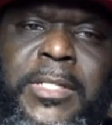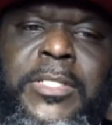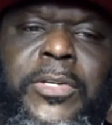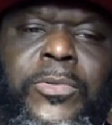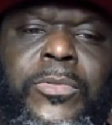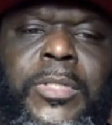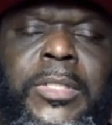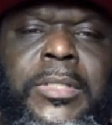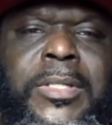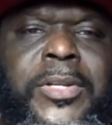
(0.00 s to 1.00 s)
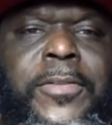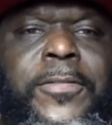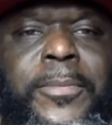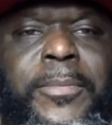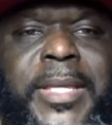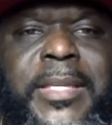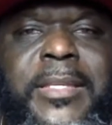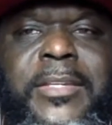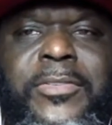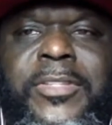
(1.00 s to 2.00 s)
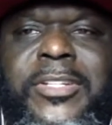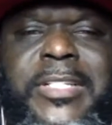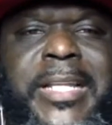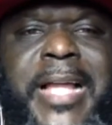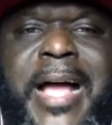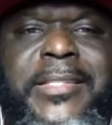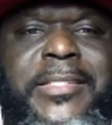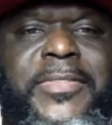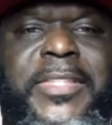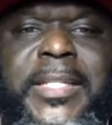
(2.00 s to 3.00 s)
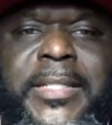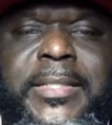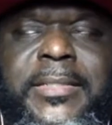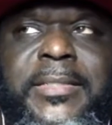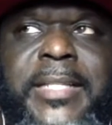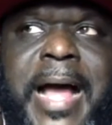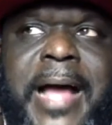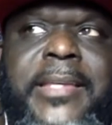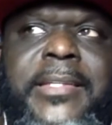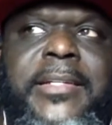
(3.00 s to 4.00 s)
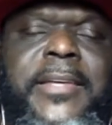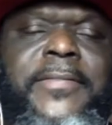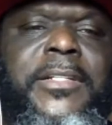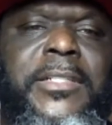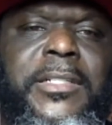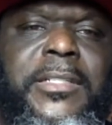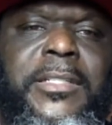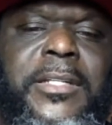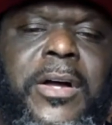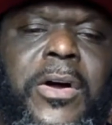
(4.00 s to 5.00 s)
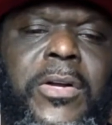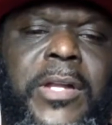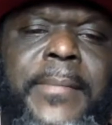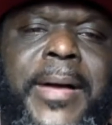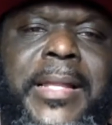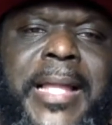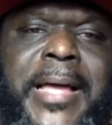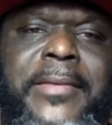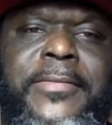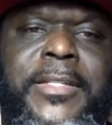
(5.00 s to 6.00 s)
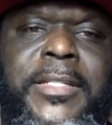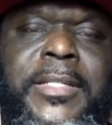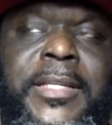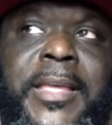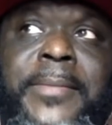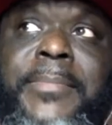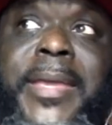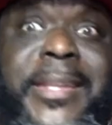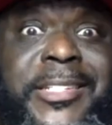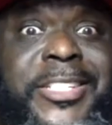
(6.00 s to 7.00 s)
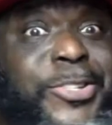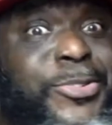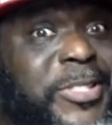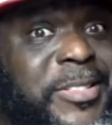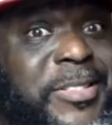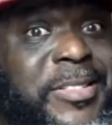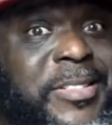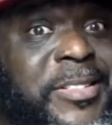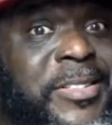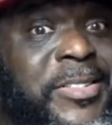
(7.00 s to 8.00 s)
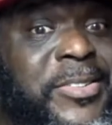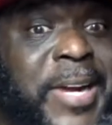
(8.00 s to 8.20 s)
So you know, for me, you know, there's lots of things that I could have looked on at my life and made excuses, mm-hmm.